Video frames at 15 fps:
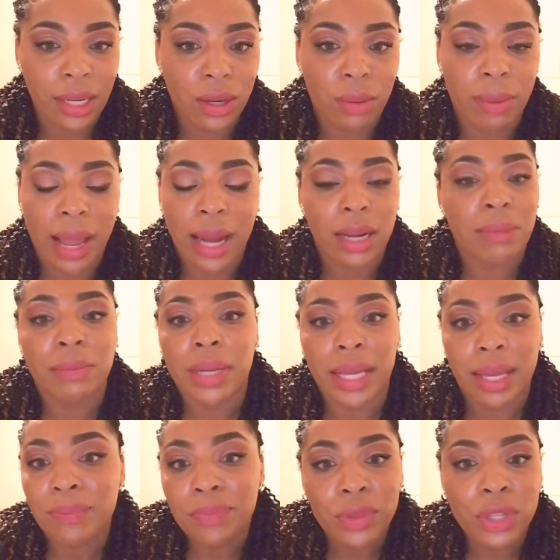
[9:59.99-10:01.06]
nobody,
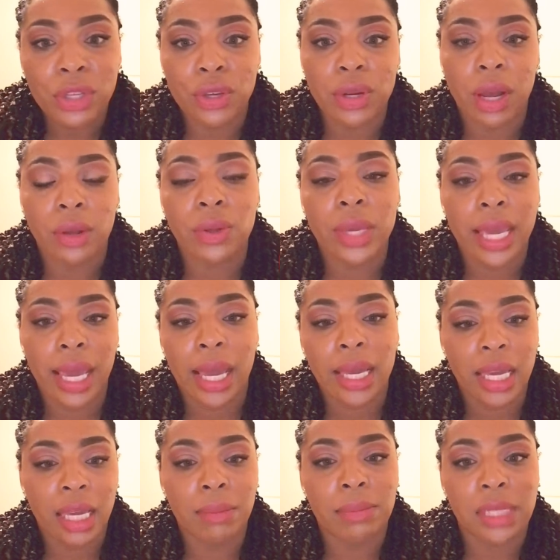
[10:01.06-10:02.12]
but you know, you can't
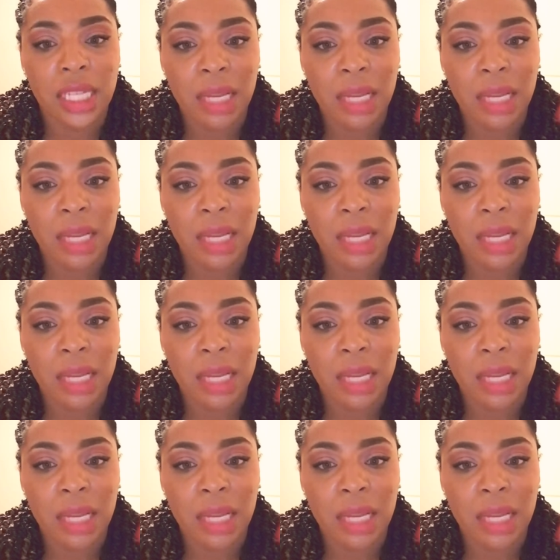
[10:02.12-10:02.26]
keep